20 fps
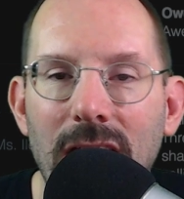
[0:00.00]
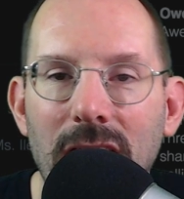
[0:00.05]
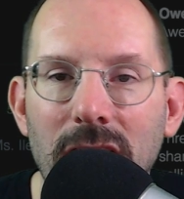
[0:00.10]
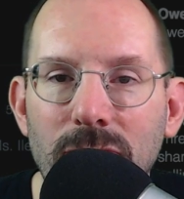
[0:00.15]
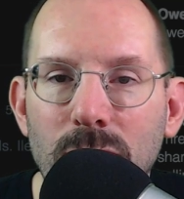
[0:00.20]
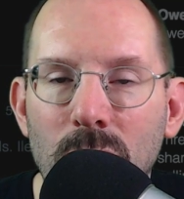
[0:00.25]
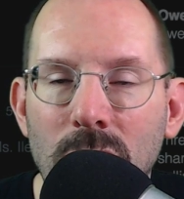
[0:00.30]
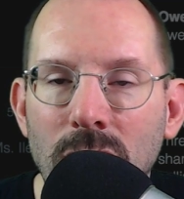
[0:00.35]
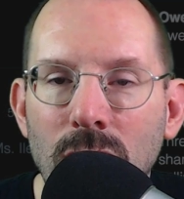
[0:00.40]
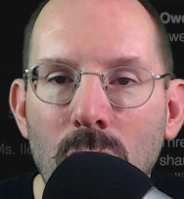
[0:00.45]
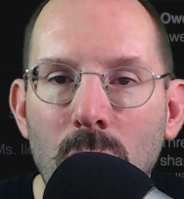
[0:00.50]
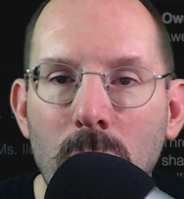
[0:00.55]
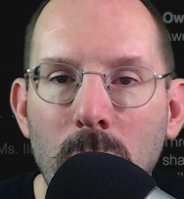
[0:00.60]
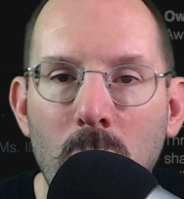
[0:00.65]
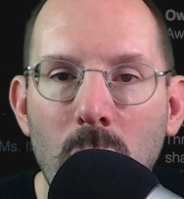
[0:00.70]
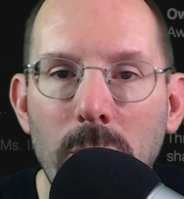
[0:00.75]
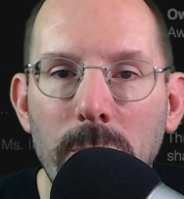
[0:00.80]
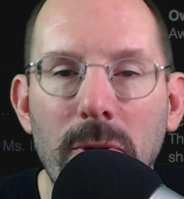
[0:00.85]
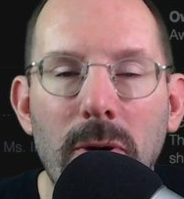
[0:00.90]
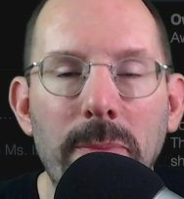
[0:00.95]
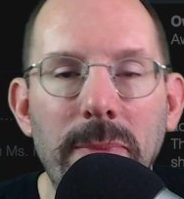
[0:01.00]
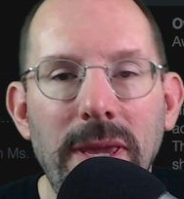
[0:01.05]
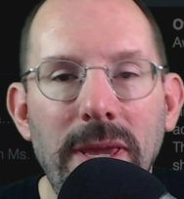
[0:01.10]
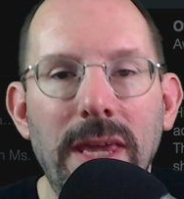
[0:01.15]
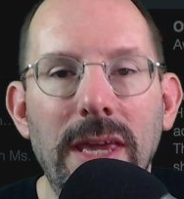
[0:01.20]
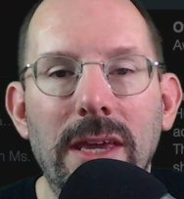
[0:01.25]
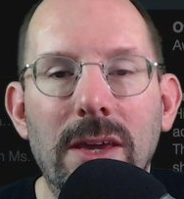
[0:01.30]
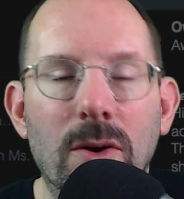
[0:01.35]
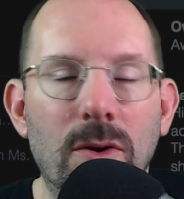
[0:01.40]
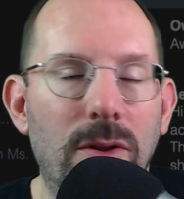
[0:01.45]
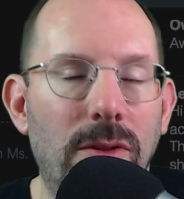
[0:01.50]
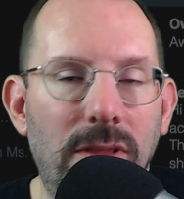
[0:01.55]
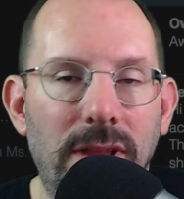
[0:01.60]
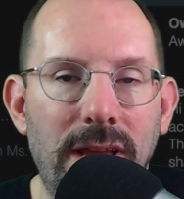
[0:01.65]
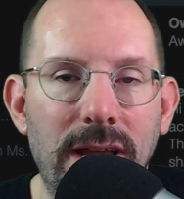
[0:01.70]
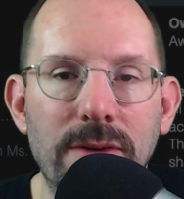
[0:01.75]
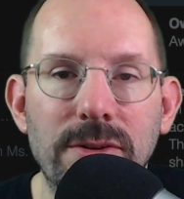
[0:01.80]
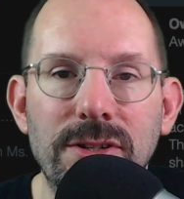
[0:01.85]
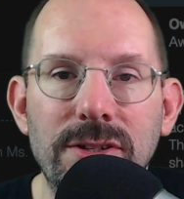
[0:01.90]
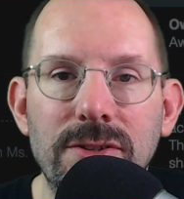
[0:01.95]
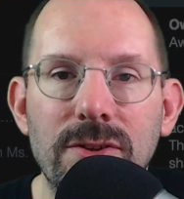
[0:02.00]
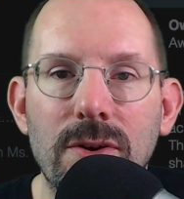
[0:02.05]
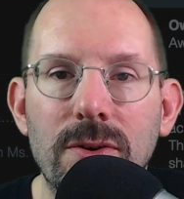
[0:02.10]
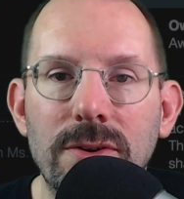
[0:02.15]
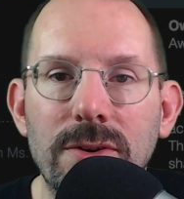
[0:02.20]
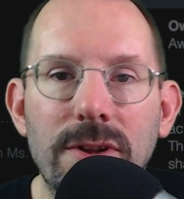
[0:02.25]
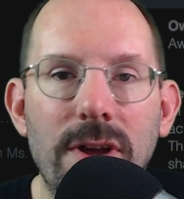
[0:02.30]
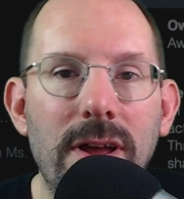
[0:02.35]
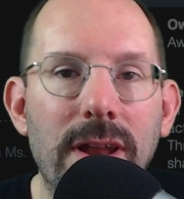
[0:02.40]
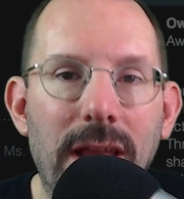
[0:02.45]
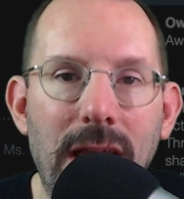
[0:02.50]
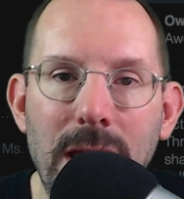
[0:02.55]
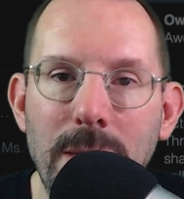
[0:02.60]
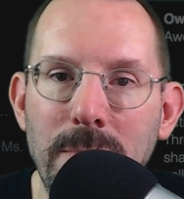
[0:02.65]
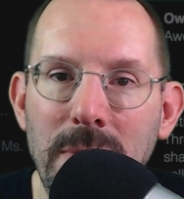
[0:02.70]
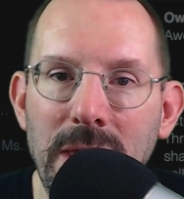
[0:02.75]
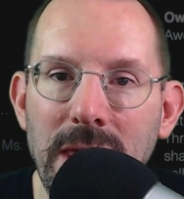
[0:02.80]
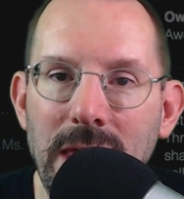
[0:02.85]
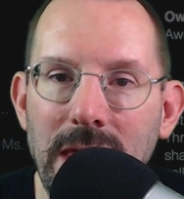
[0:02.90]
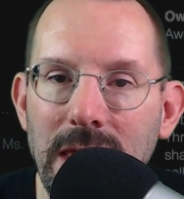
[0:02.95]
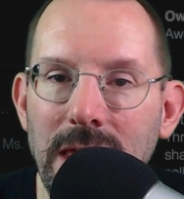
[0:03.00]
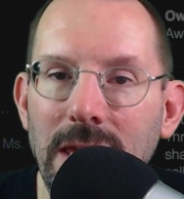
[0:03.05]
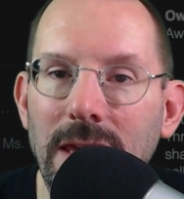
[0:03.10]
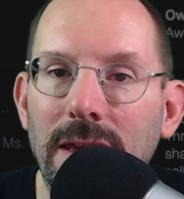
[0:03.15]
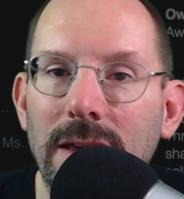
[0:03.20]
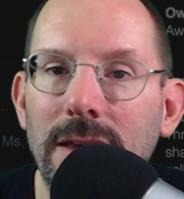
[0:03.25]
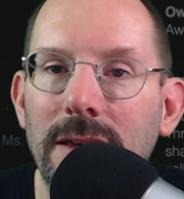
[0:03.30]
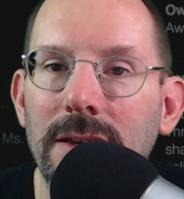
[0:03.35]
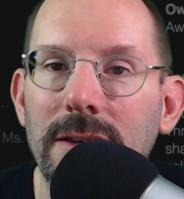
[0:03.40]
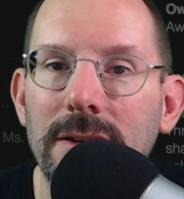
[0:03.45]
If you want to know more about me, go to larrysnow.me